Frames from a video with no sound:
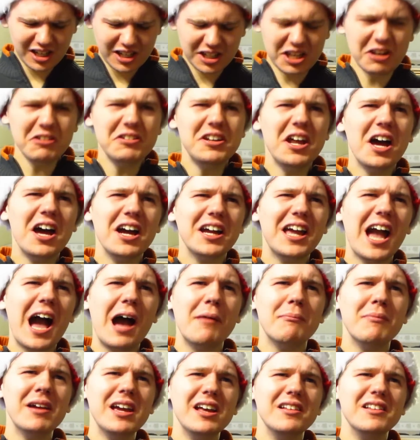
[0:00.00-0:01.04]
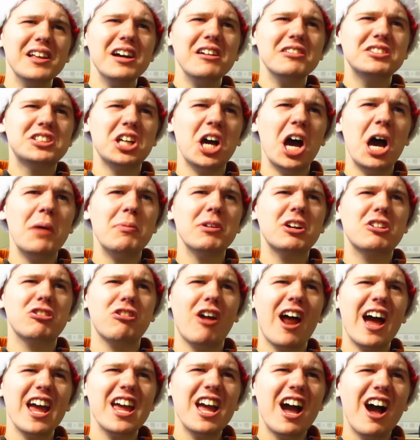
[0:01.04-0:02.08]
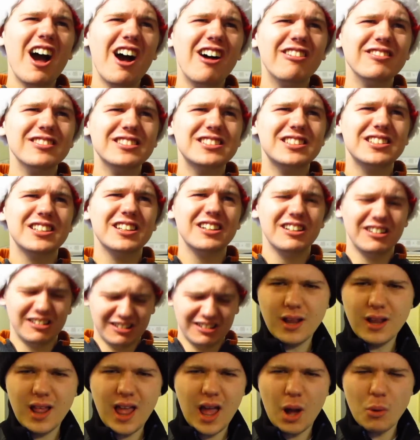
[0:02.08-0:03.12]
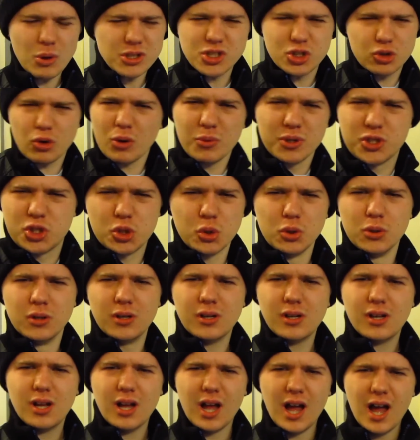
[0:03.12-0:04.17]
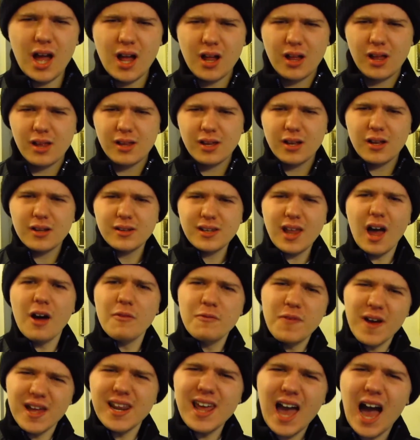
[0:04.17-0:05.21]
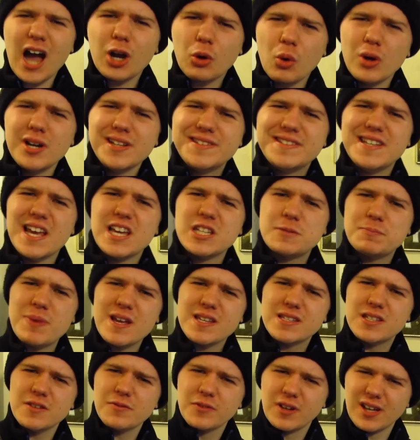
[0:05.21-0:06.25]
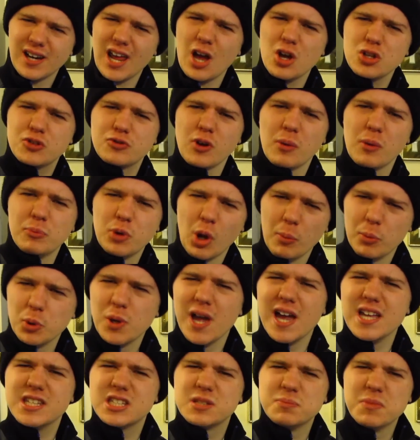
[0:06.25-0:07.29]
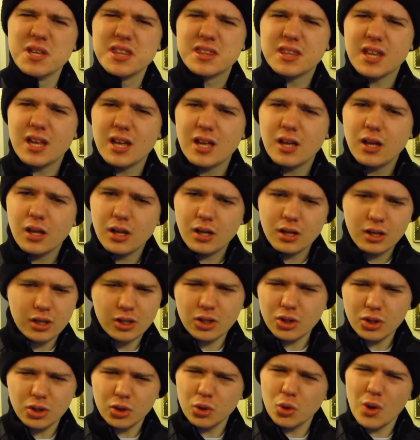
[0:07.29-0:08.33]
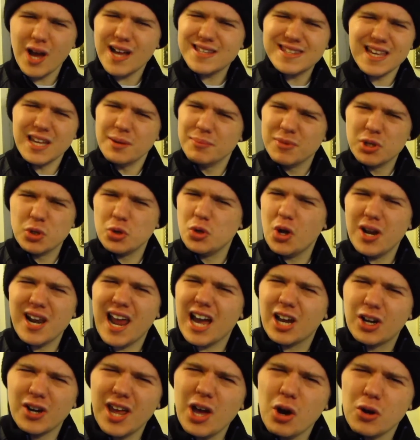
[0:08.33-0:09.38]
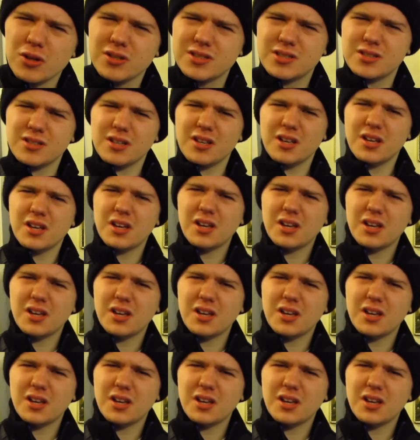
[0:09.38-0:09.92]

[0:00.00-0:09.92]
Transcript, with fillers: You done got me a little tub of crayons? Hey, what's wrong with you? Huh? They are very high quality expensive crayons from W H Smith. You are telling me you don't like crayons?